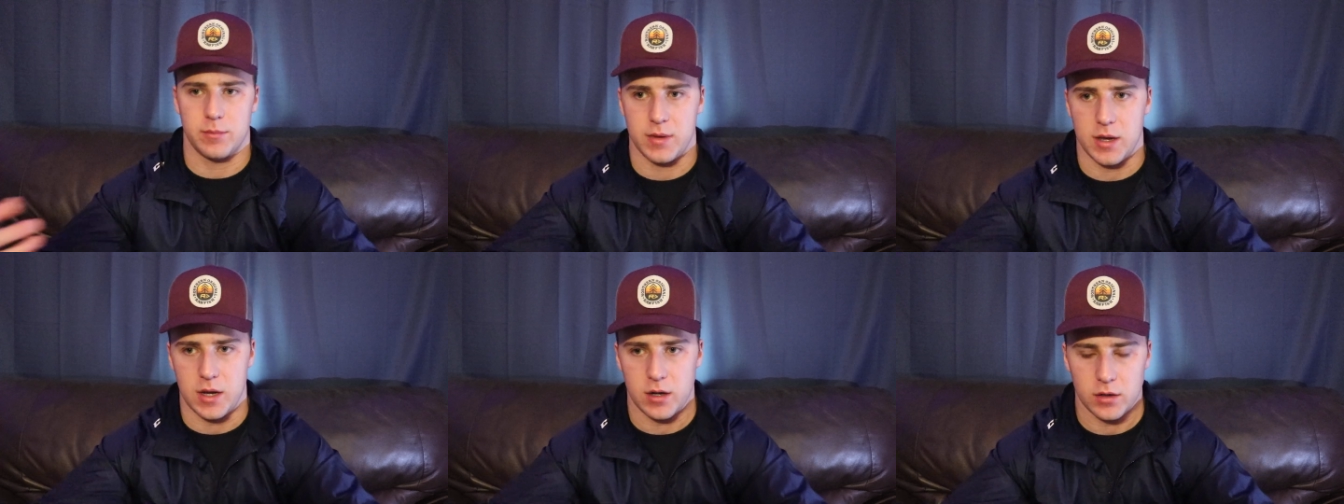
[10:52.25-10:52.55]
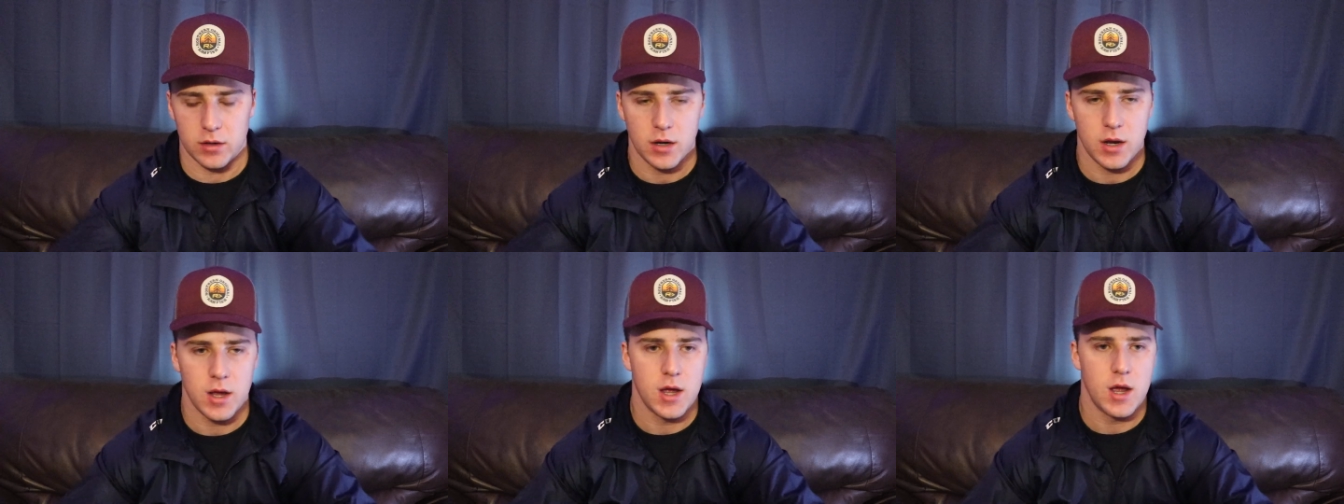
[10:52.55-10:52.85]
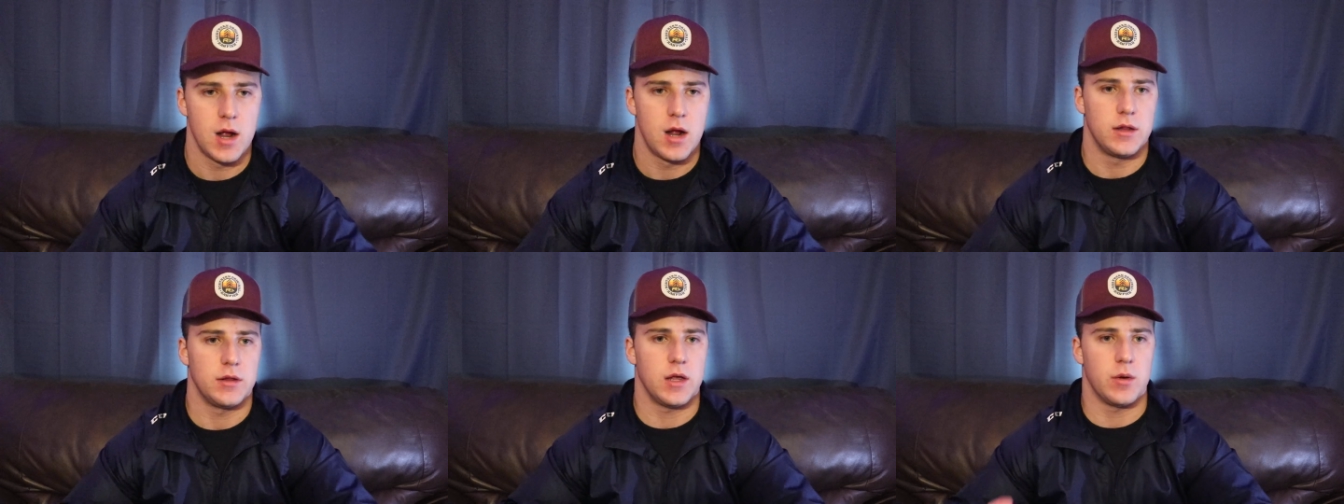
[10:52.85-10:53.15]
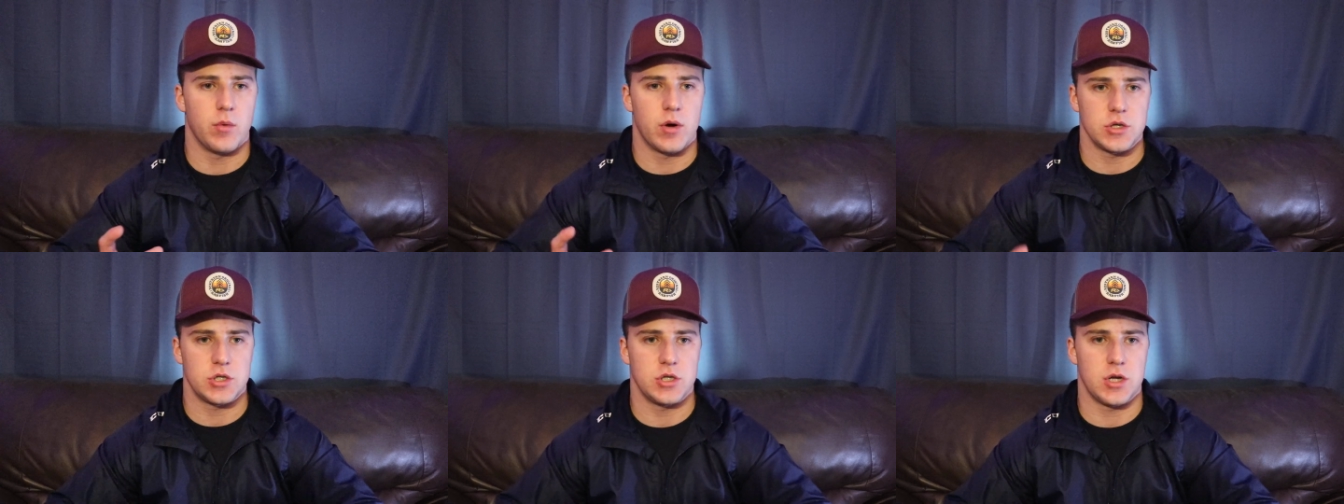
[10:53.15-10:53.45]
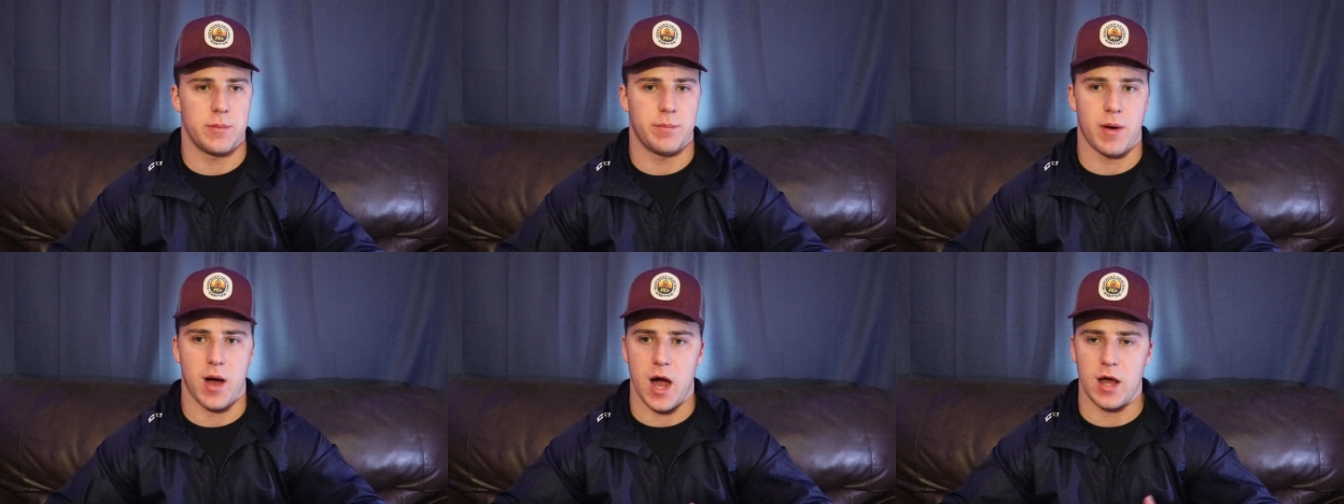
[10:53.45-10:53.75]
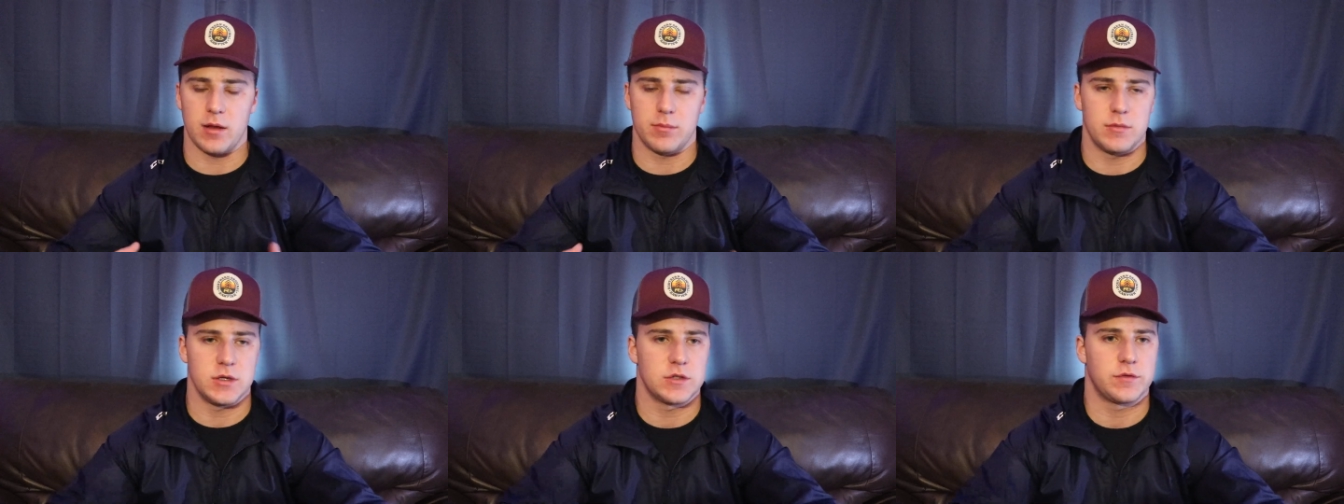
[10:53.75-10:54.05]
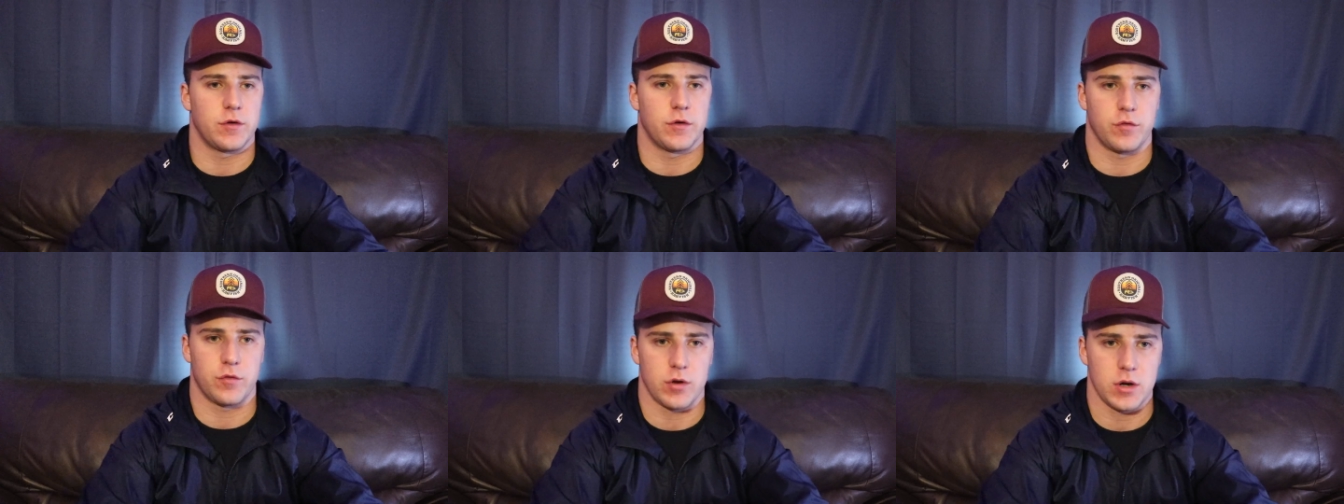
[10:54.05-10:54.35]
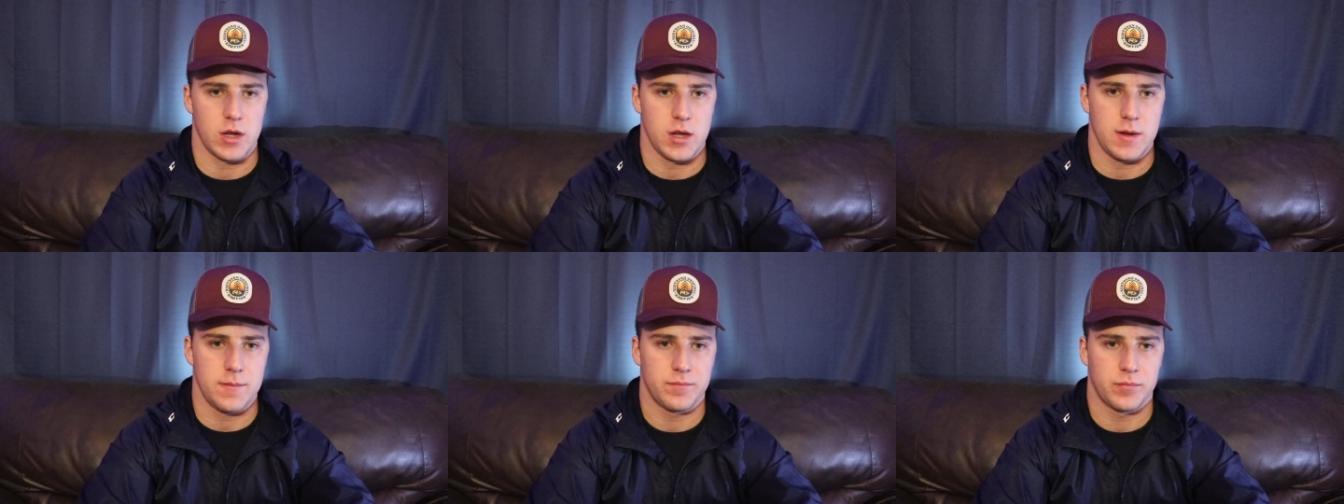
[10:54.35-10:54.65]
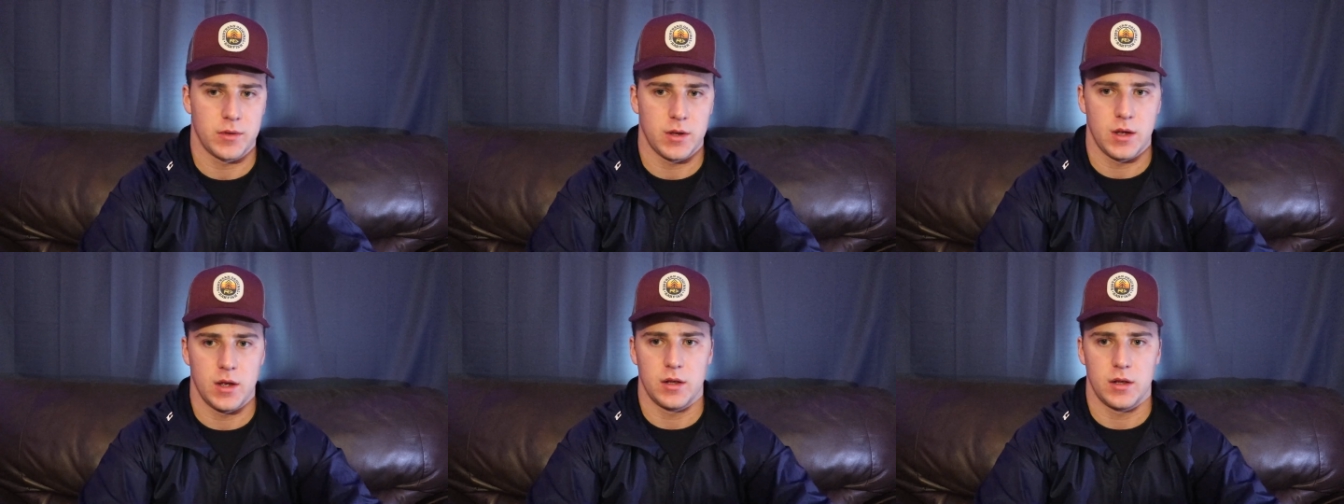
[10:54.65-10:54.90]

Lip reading: them here. They want you to buy them this for free.